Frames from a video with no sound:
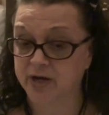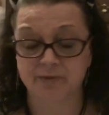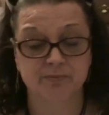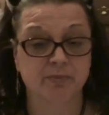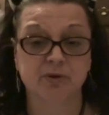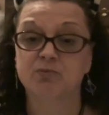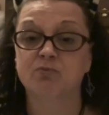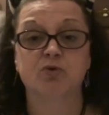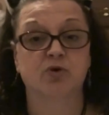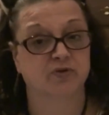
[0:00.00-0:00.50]
I'd
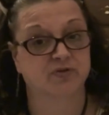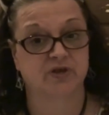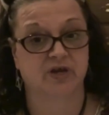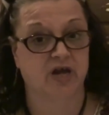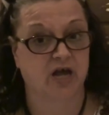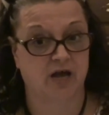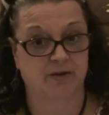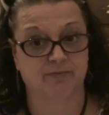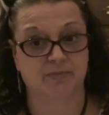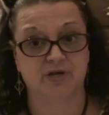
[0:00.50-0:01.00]
be more than
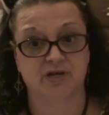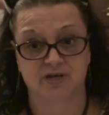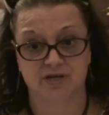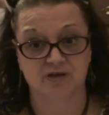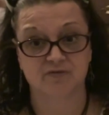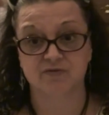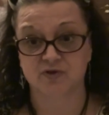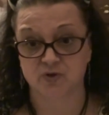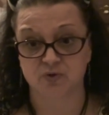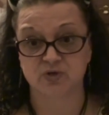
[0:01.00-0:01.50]
happy to
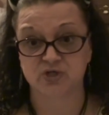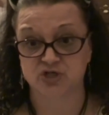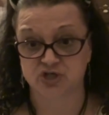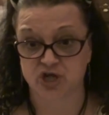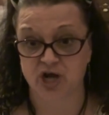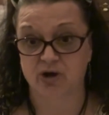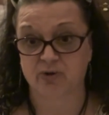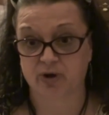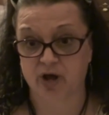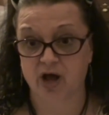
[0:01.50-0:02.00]
give you a
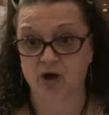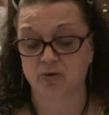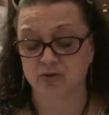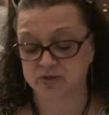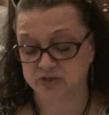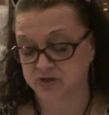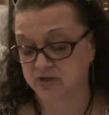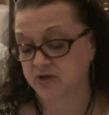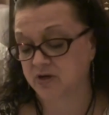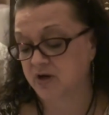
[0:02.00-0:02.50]
shout
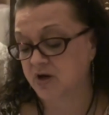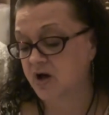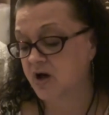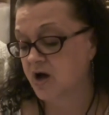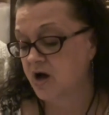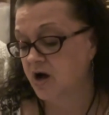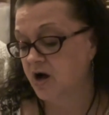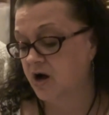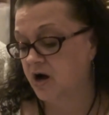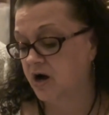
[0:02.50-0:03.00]
out.
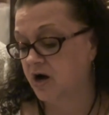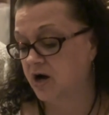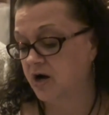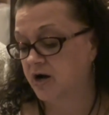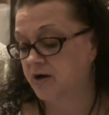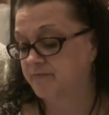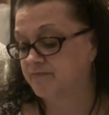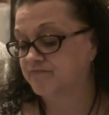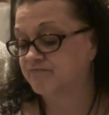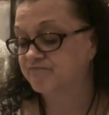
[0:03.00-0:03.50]

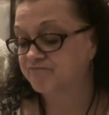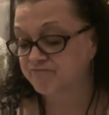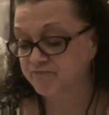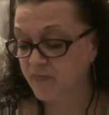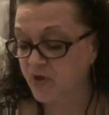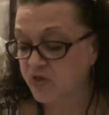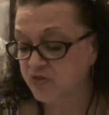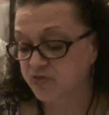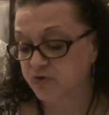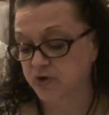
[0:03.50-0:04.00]
Um,
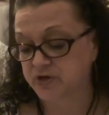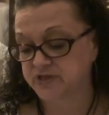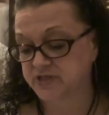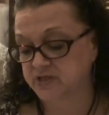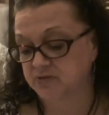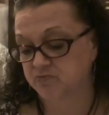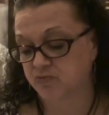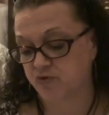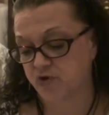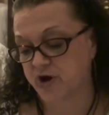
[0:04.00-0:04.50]
thoughts
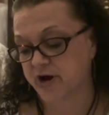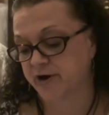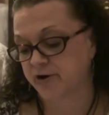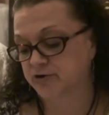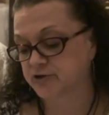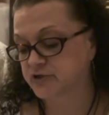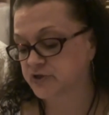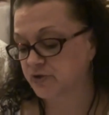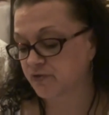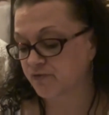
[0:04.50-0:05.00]
and
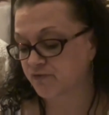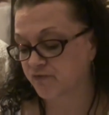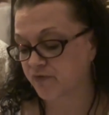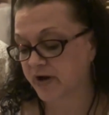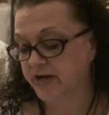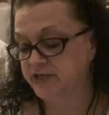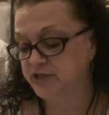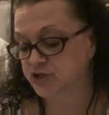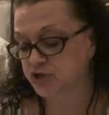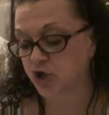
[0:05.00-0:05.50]
prayers.
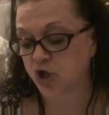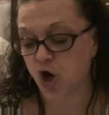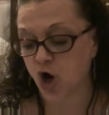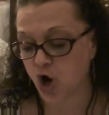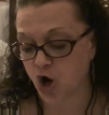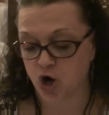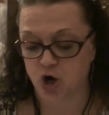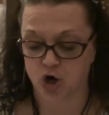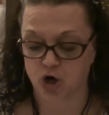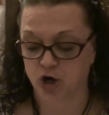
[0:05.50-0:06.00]
Rachel
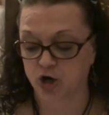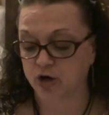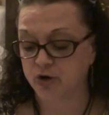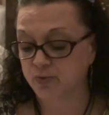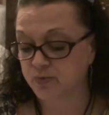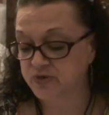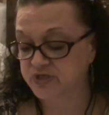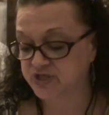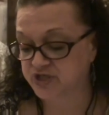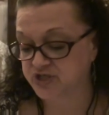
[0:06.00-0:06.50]
R.
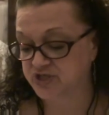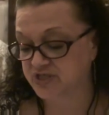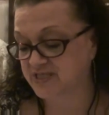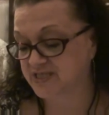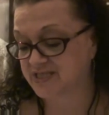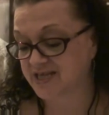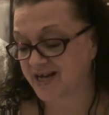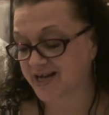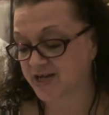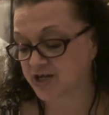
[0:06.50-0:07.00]
was
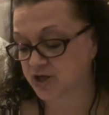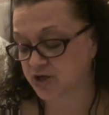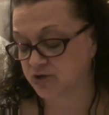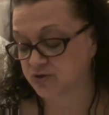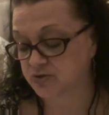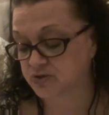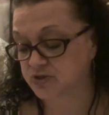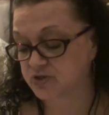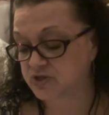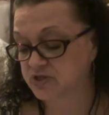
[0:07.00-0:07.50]
just
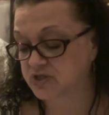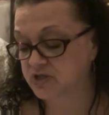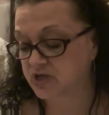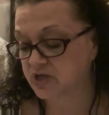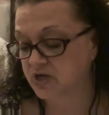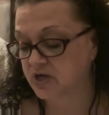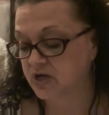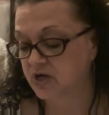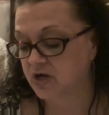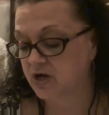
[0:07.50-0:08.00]
diagnosed,
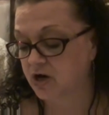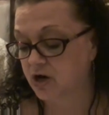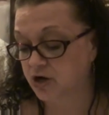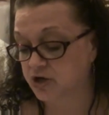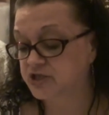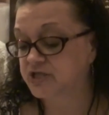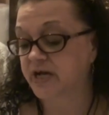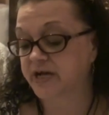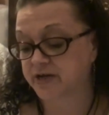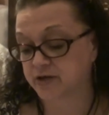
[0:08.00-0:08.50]

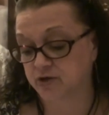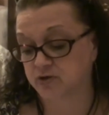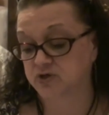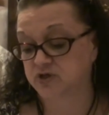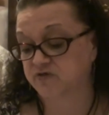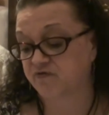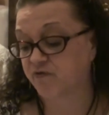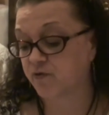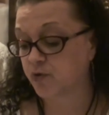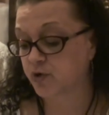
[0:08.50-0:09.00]
or
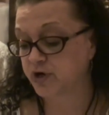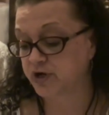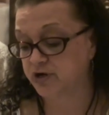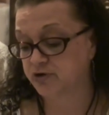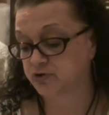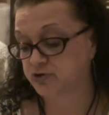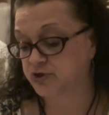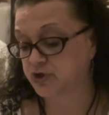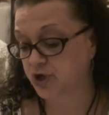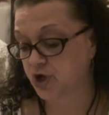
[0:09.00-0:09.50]
diagnosed four
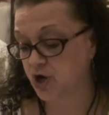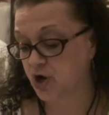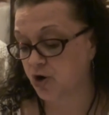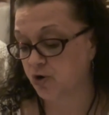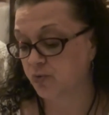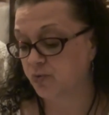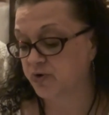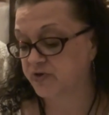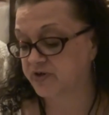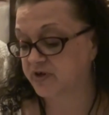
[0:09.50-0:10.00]
years
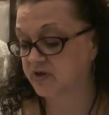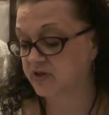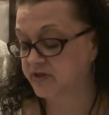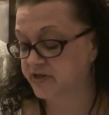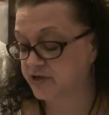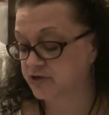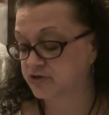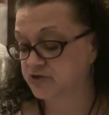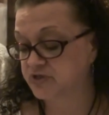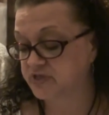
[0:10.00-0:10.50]
ago with
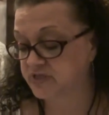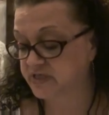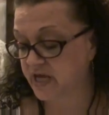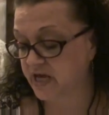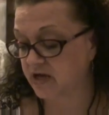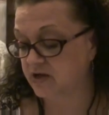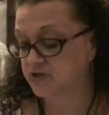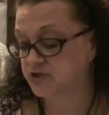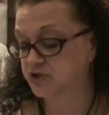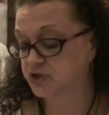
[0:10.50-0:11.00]
clear
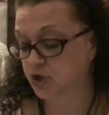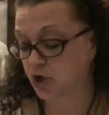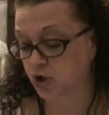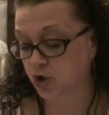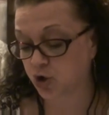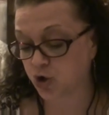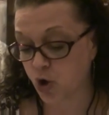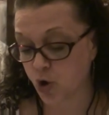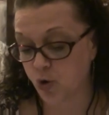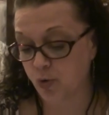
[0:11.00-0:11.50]
cell
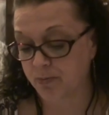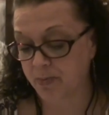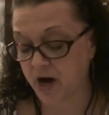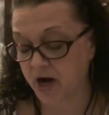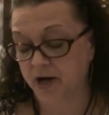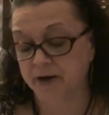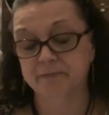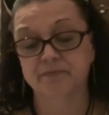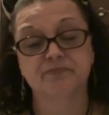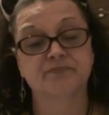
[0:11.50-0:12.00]

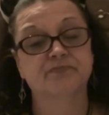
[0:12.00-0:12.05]
sarcoma.